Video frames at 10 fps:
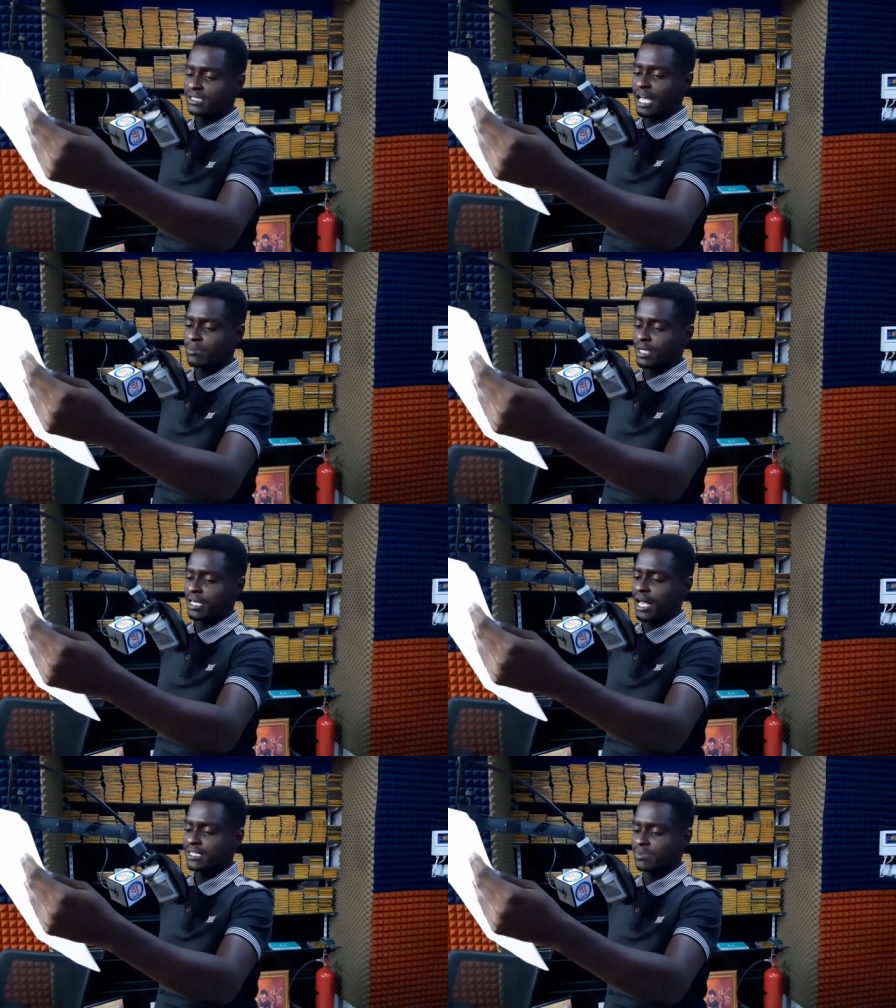time he
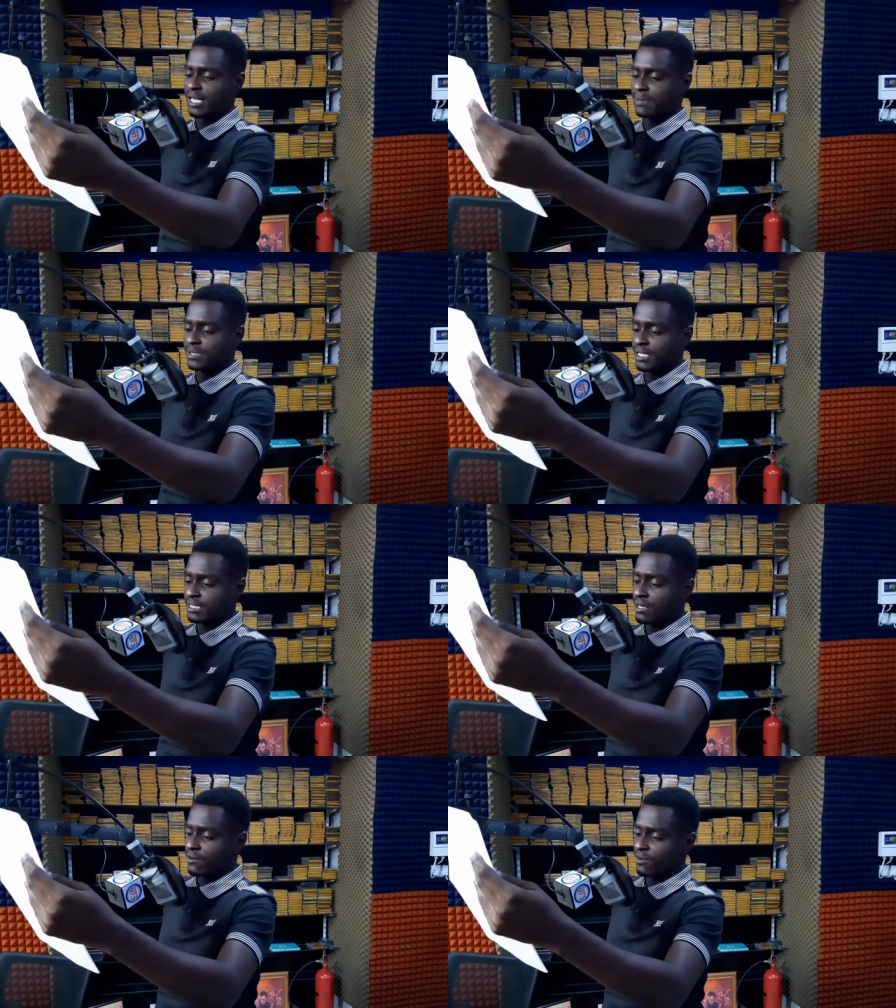has been absent
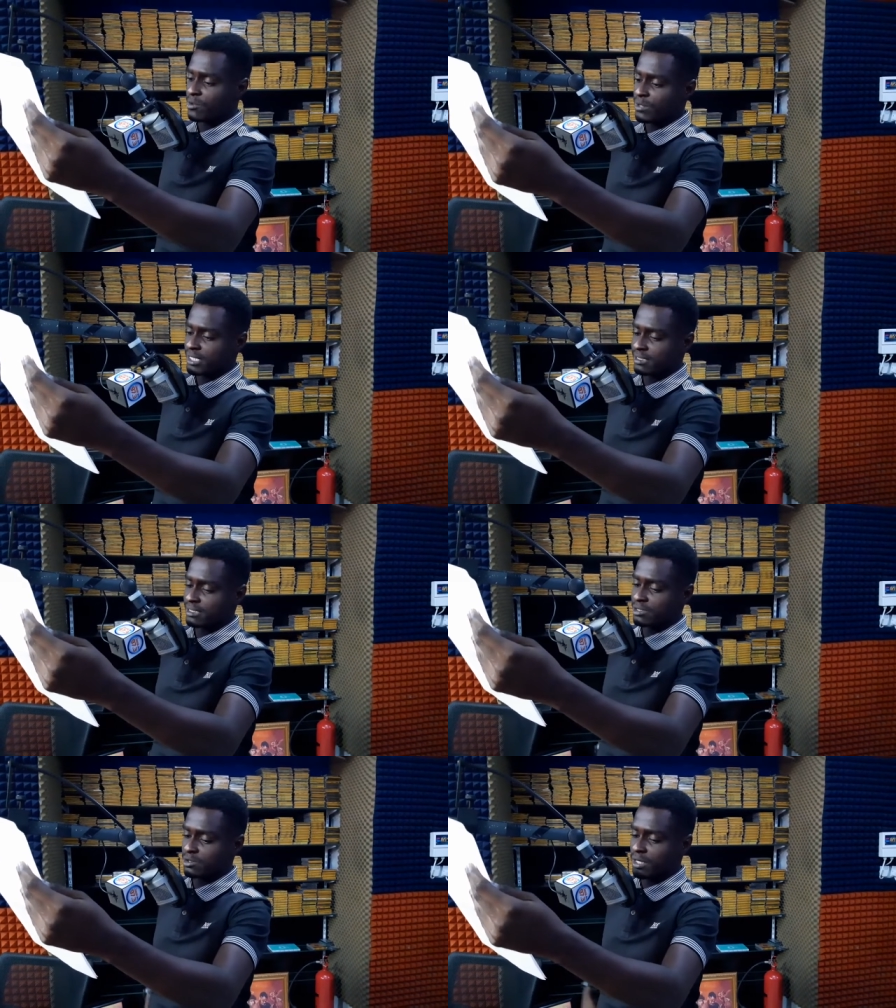from a race
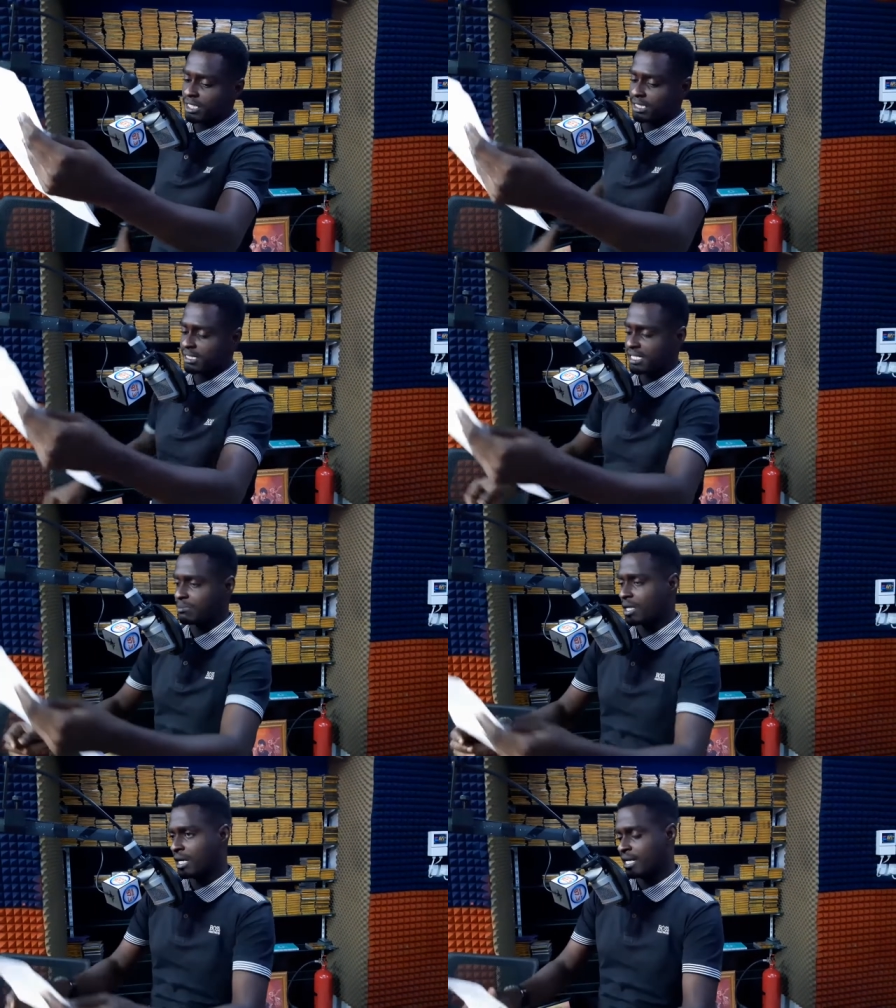since joining the
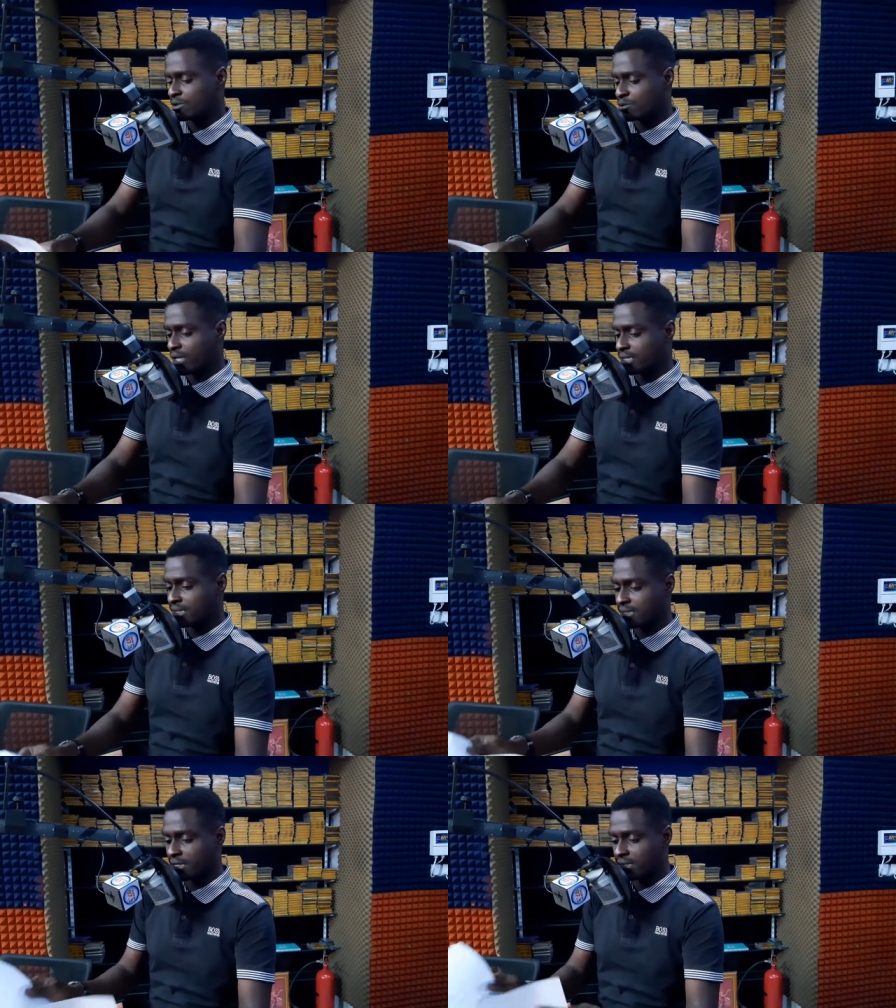team in
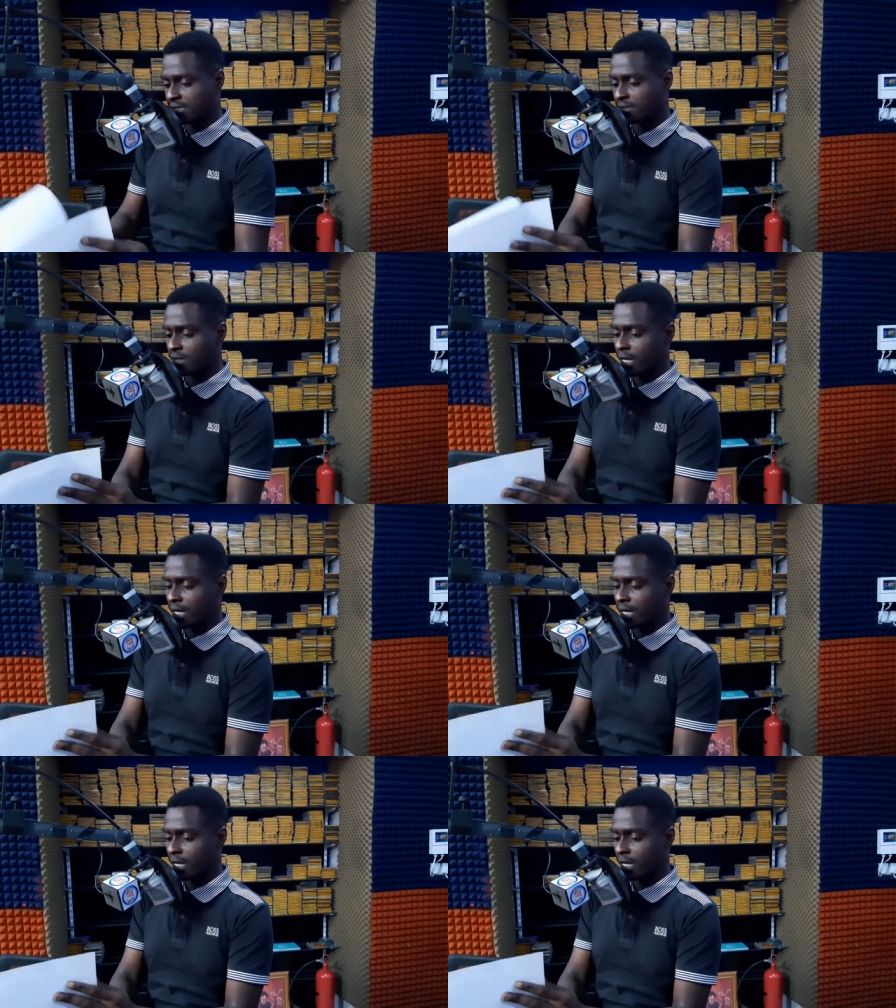2013.